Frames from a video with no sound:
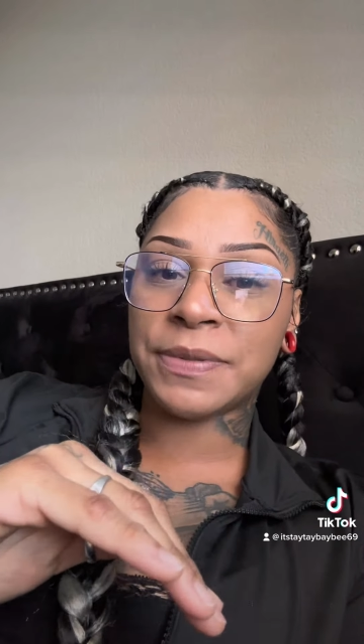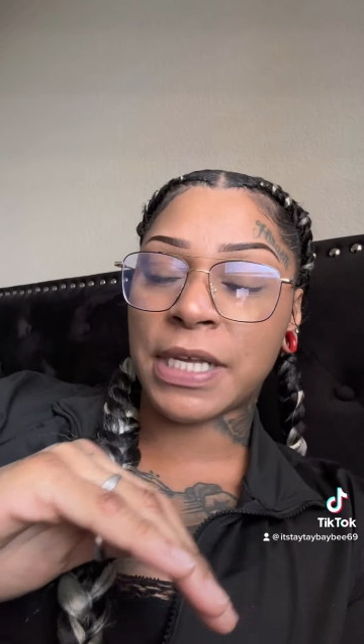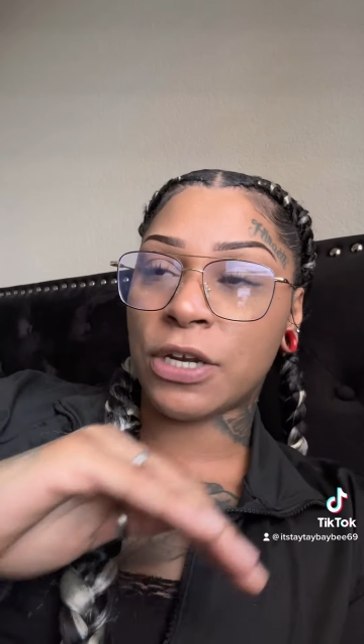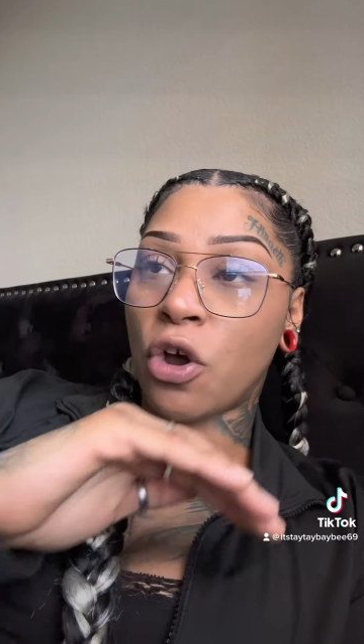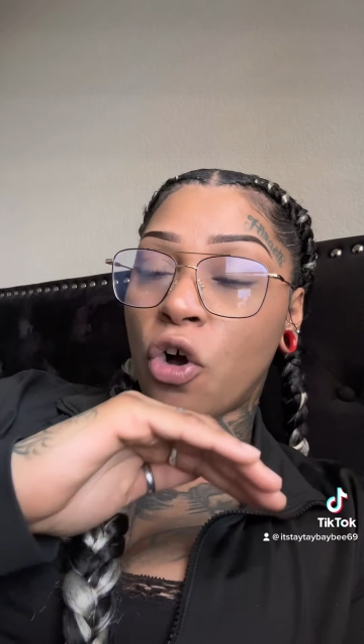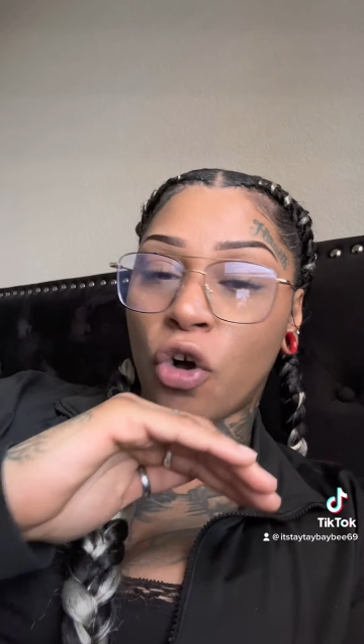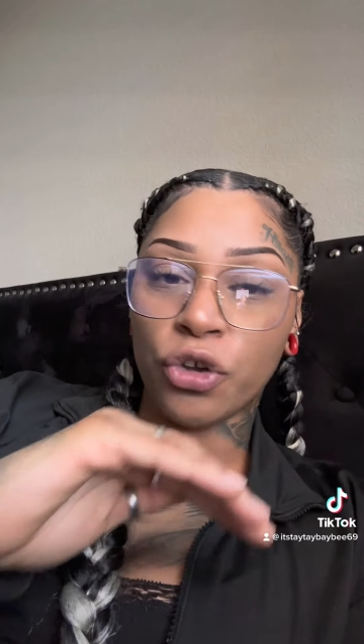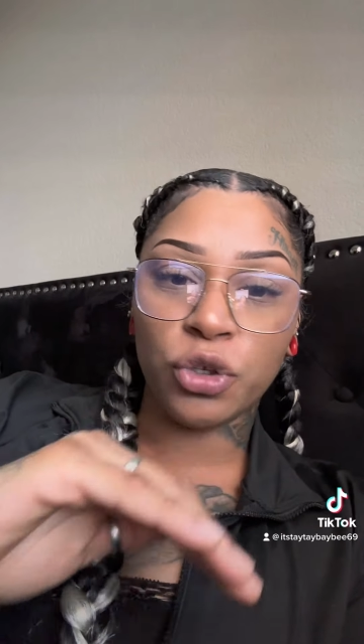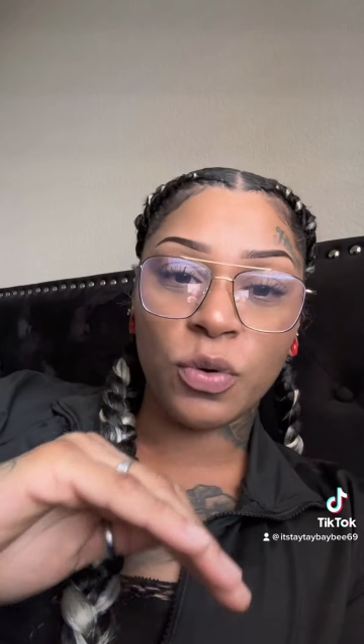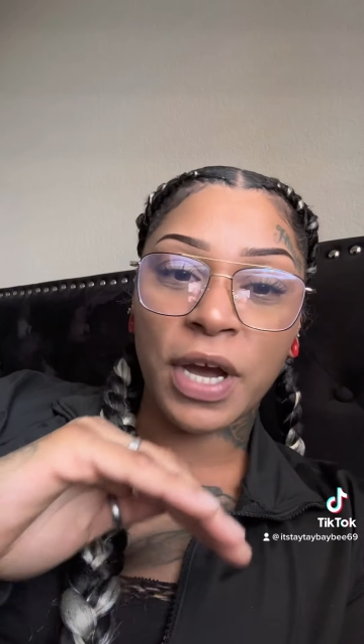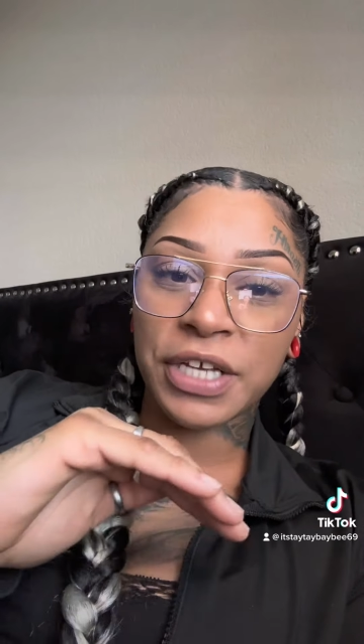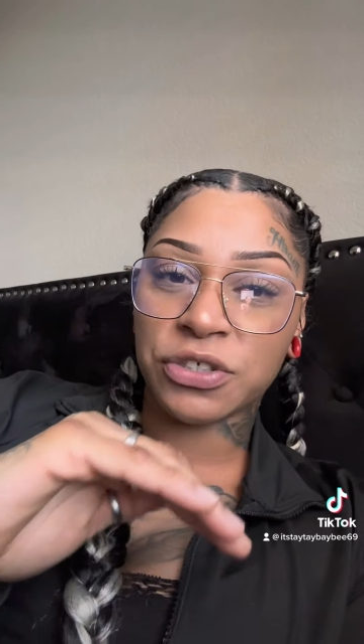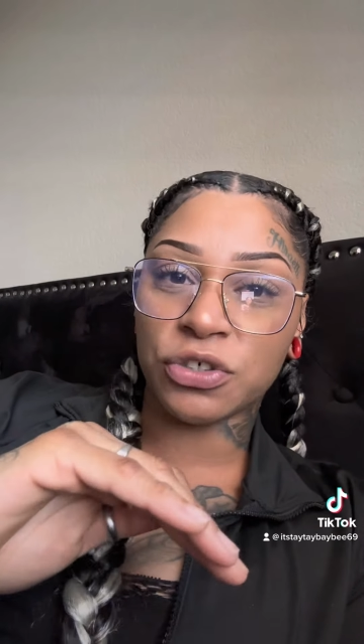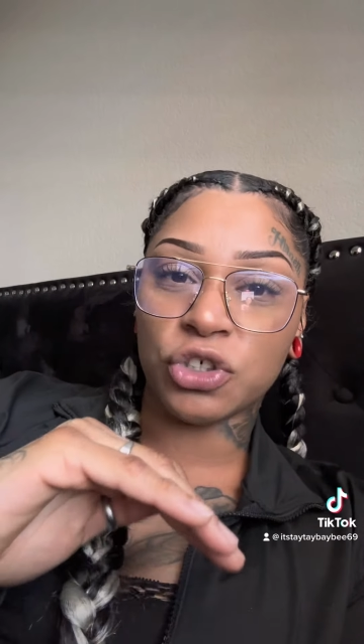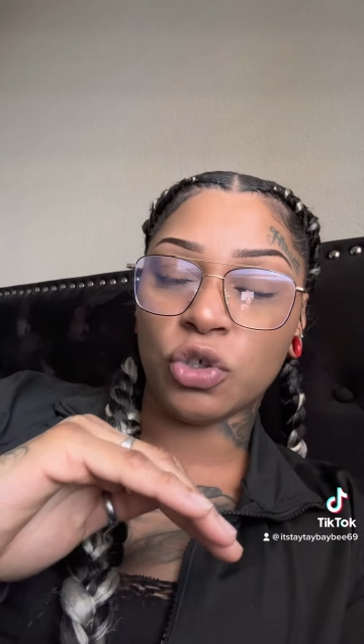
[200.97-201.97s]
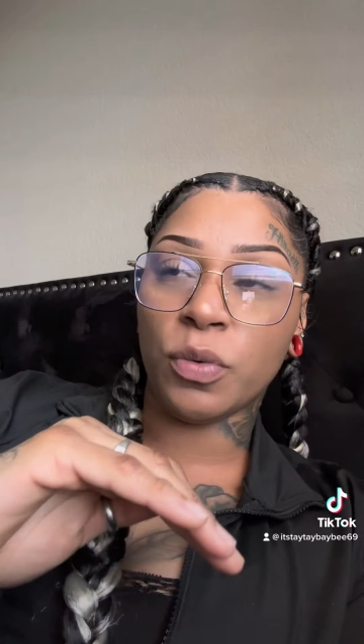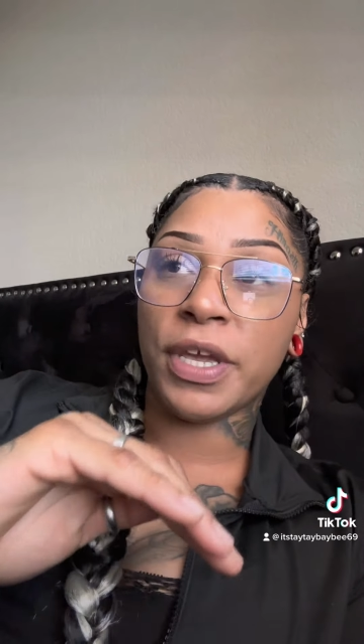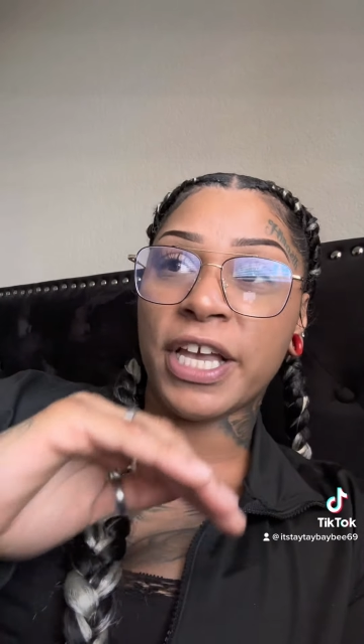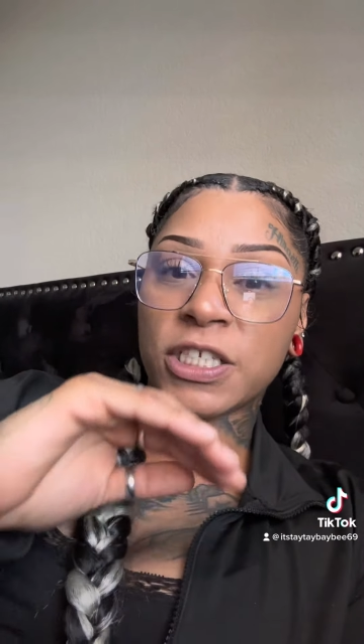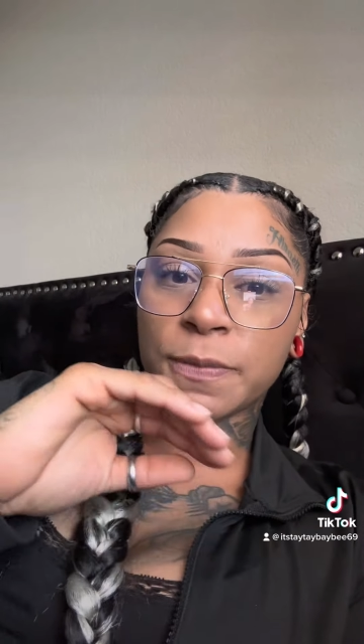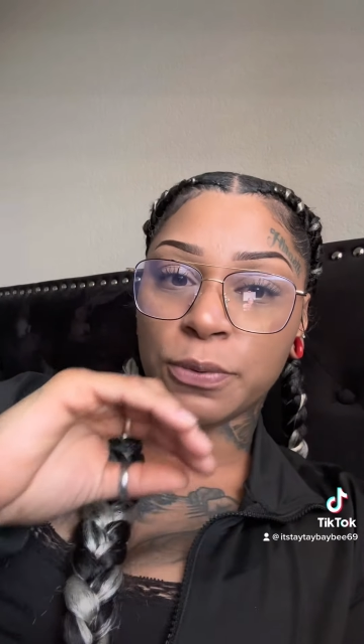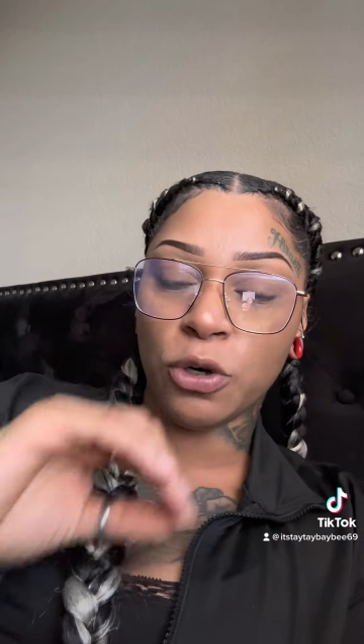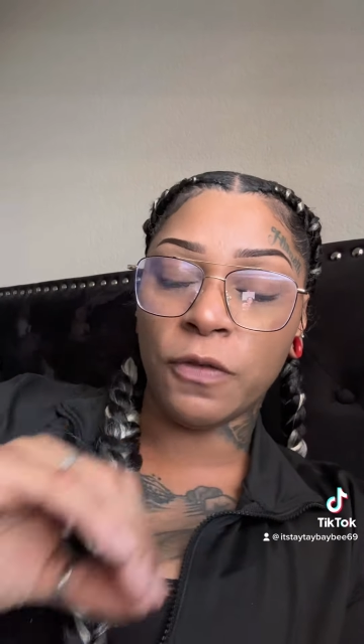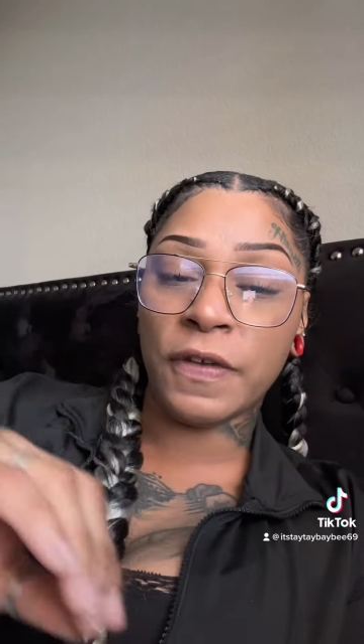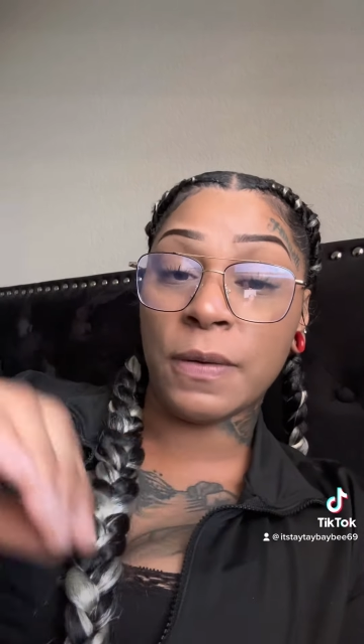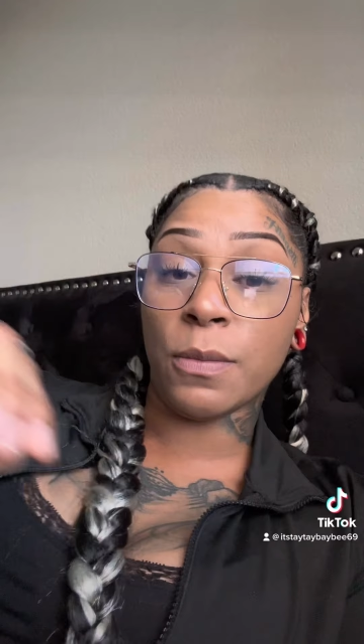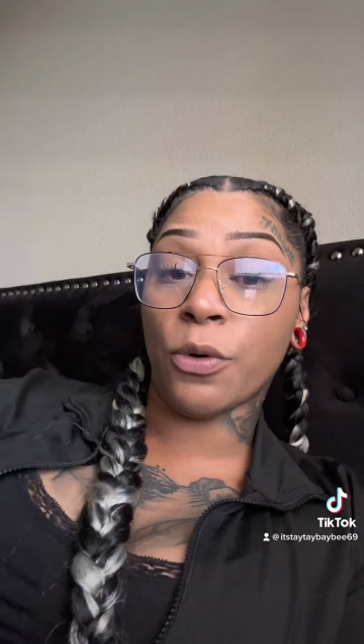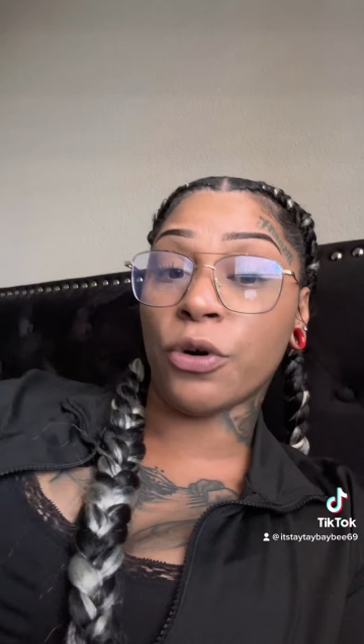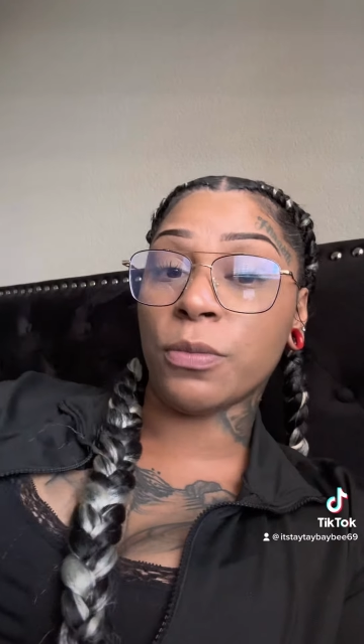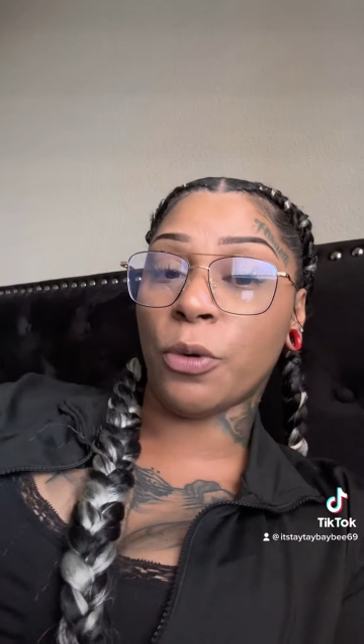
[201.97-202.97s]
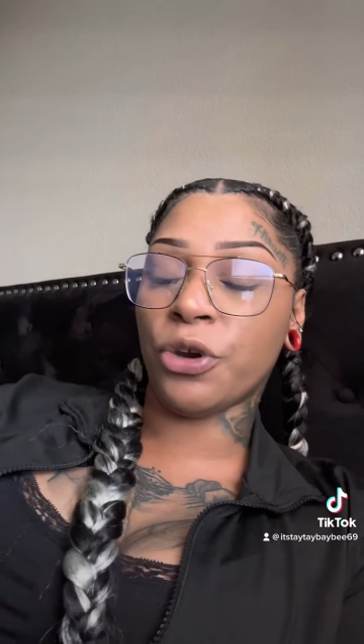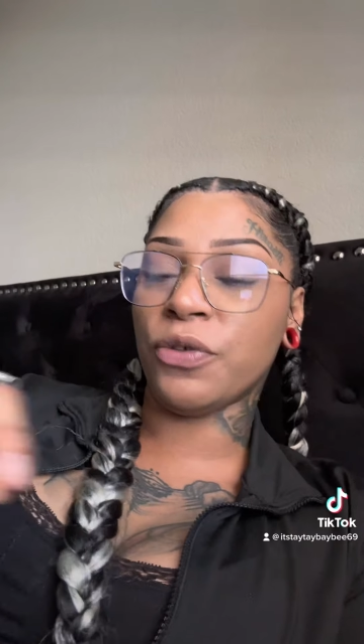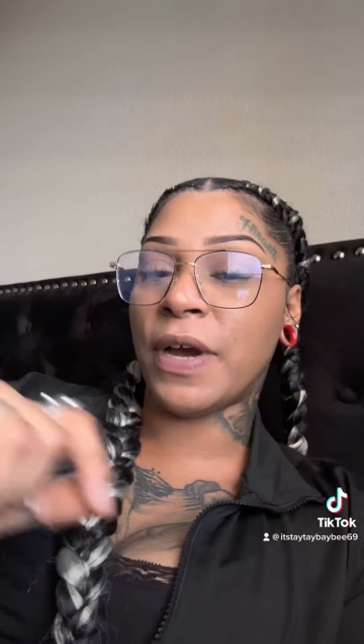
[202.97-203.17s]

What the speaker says: and all you guys are doing is proving more and more you